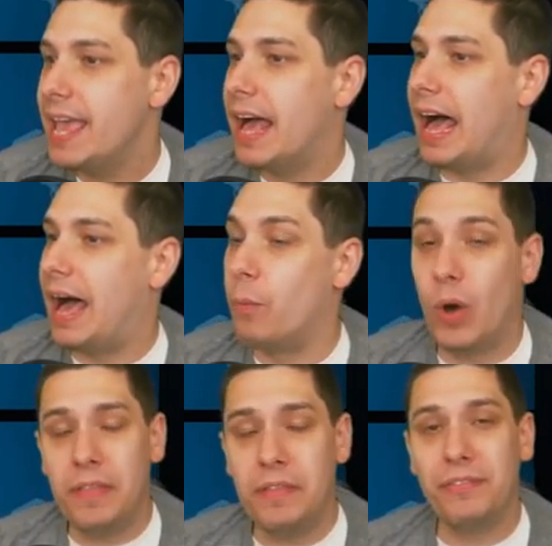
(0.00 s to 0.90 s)
Uh,
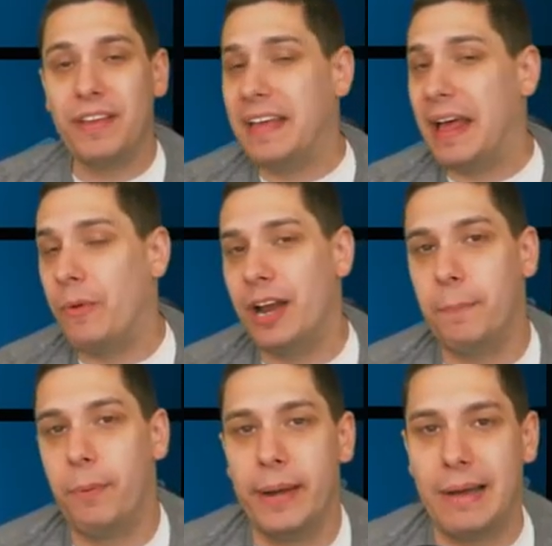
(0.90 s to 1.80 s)
one other thing that I wanted to
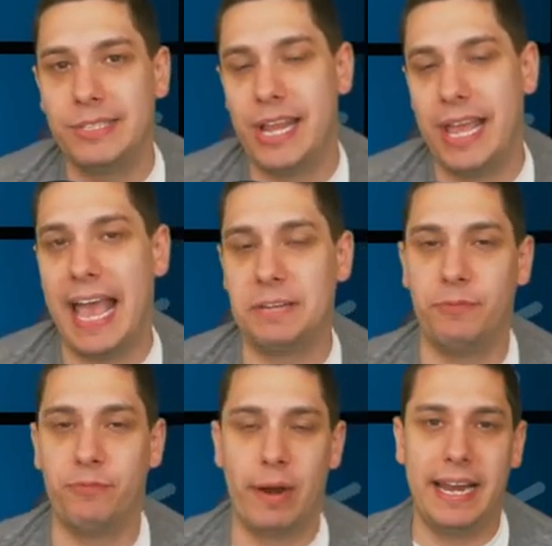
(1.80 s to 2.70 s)
point out today, guys,
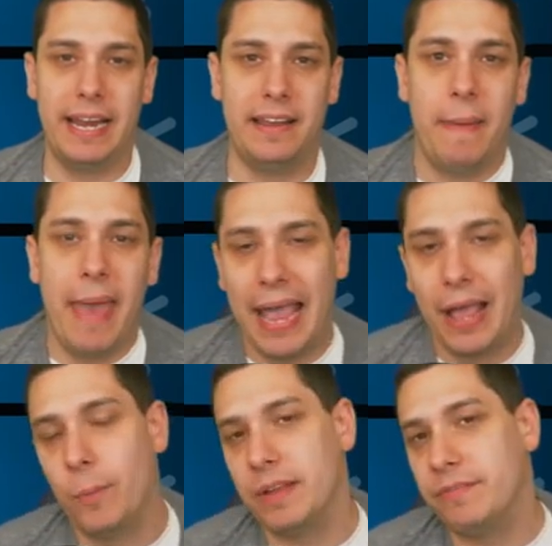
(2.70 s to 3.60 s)
before I get into the pack
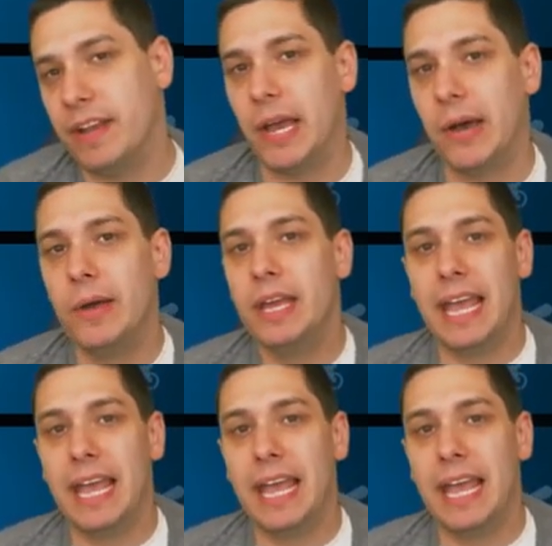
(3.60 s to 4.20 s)
opening video,